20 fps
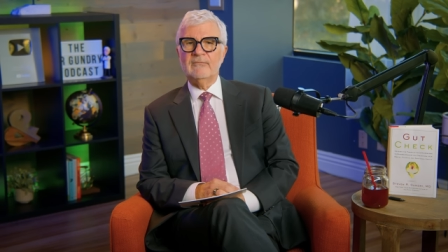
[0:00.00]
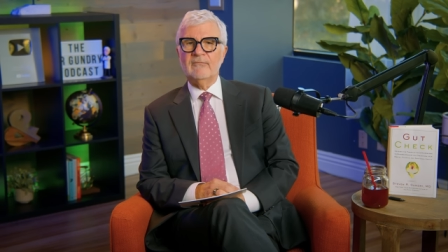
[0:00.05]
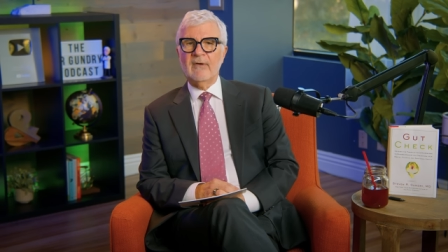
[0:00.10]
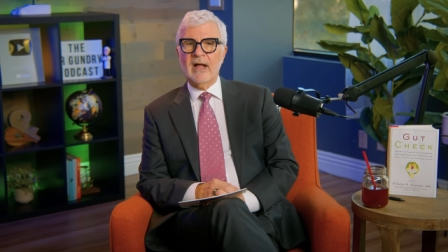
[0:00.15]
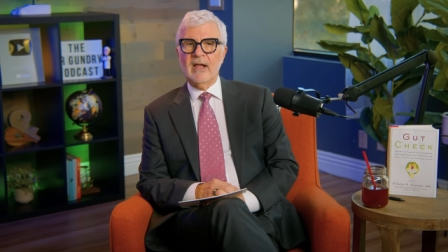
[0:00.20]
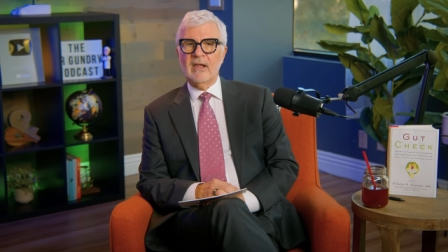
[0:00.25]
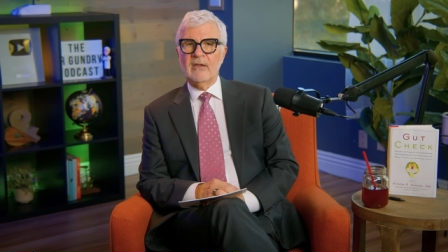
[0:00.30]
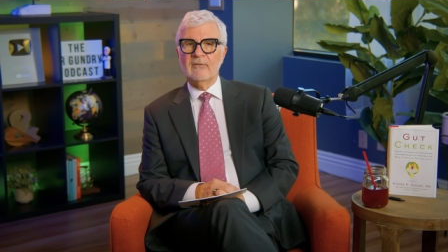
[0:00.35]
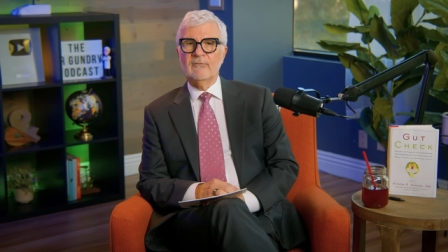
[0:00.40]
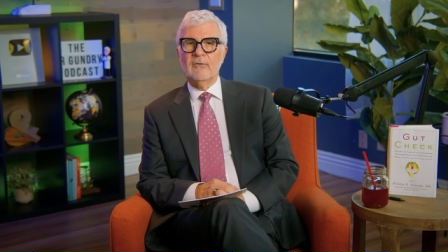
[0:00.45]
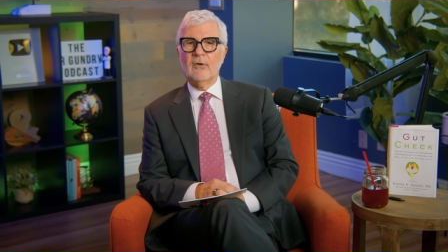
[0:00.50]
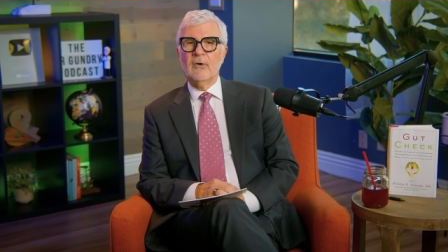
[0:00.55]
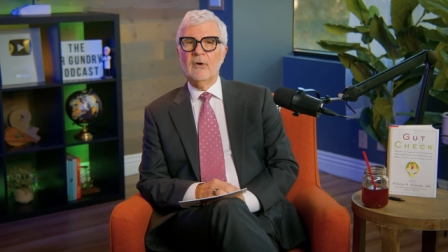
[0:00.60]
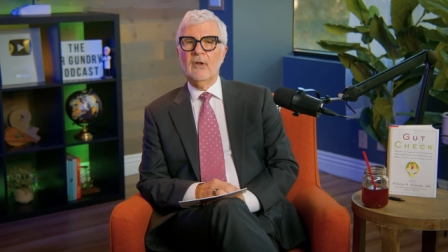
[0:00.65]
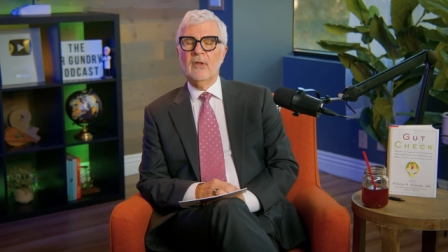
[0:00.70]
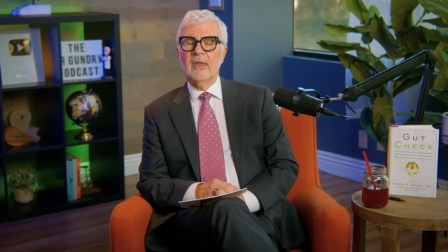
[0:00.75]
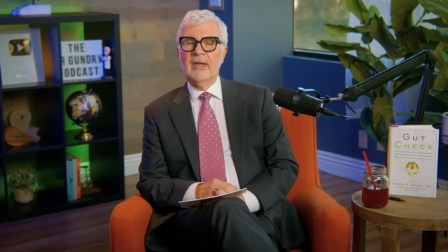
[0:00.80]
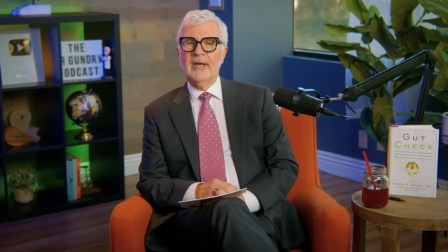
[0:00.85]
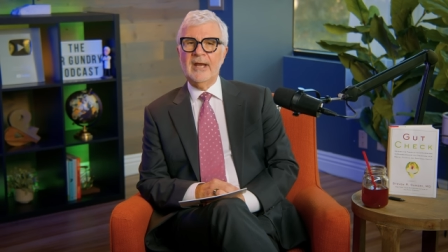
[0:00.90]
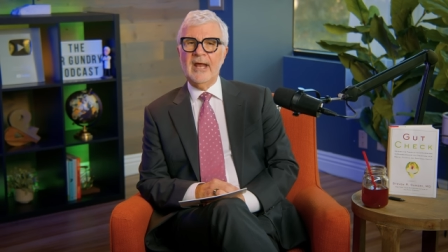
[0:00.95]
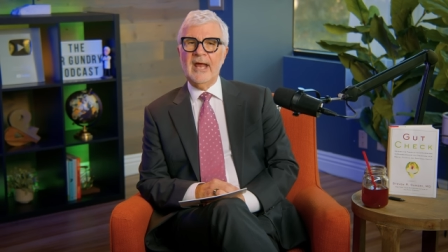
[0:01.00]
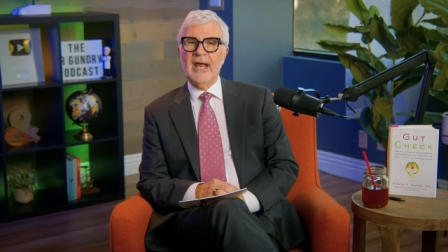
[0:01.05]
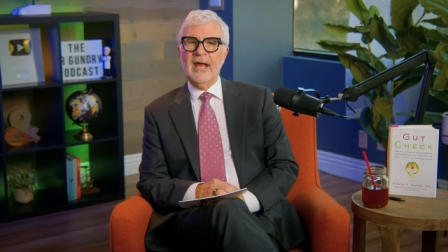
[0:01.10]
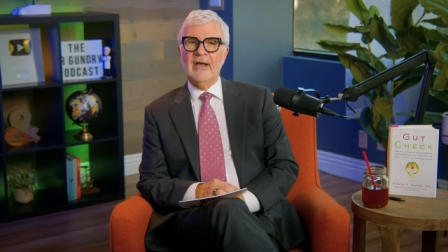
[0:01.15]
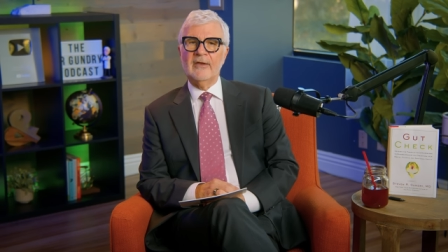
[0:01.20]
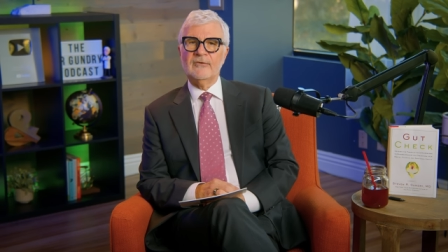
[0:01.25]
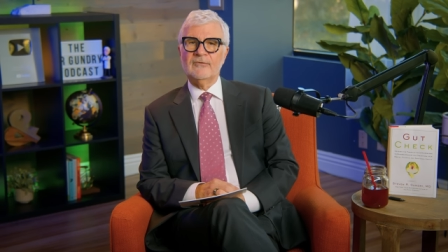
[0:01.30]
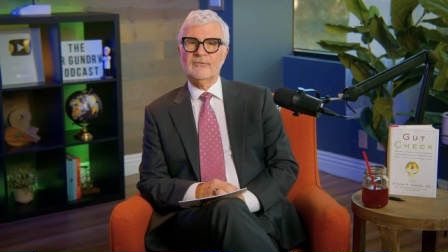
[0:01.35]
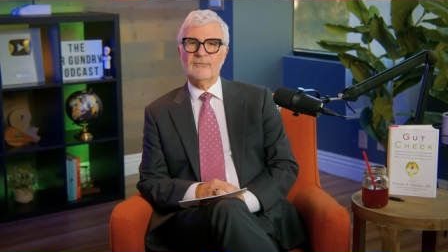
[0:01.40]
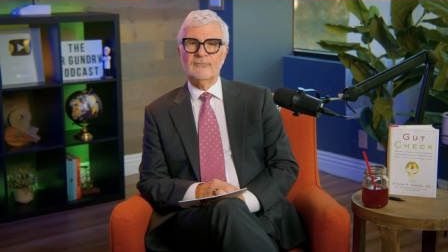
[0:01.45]
of olive oil and
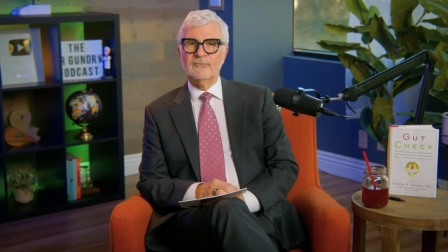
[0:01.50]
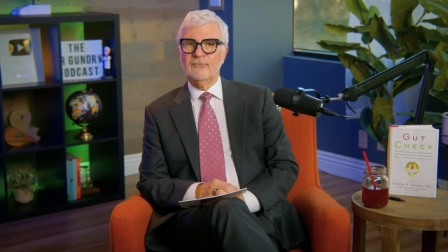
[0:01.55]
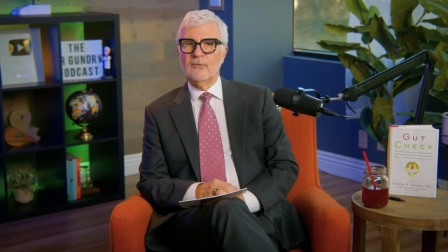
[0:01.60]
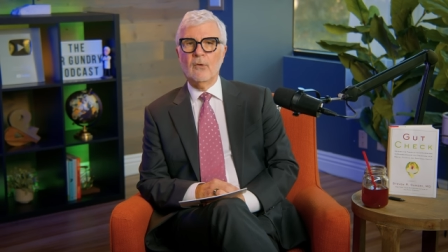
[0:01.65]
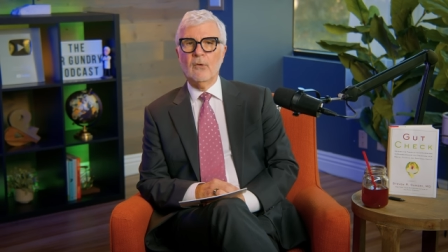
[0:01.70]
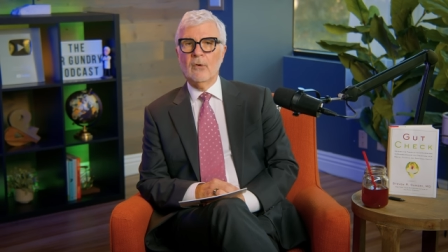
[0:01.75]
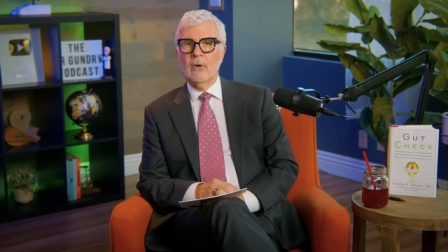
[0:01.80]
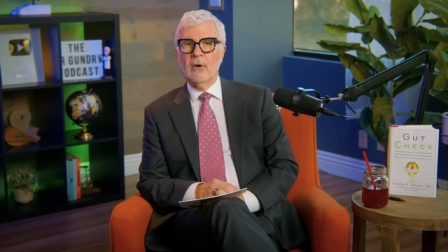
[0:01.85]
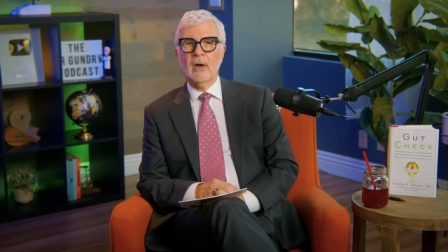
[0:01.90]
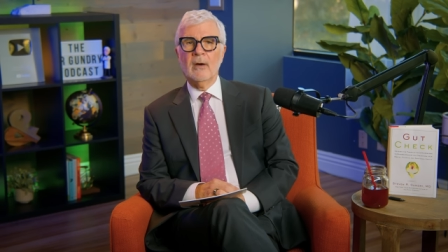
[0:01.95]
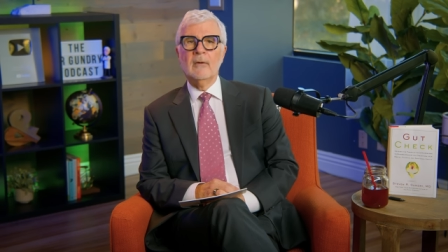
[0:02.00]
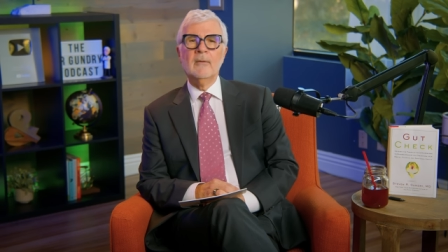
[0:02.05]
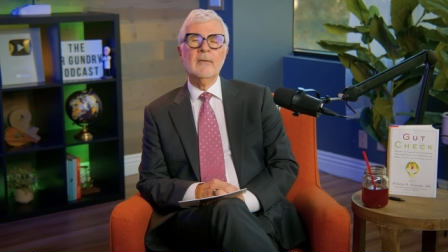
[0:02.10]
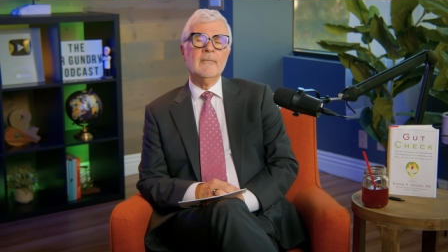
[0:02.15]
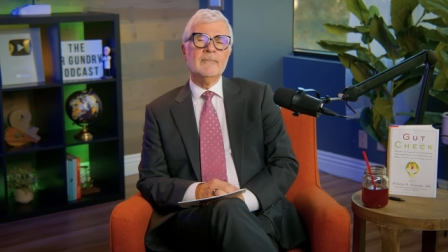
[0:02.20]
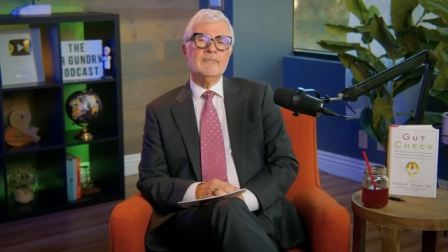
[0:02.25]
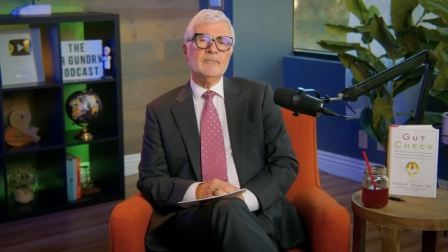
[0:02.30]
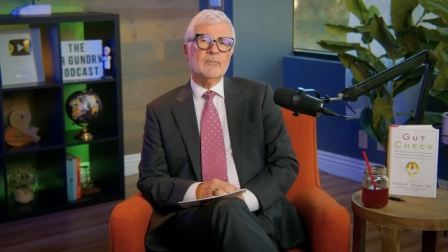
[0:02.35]
ask for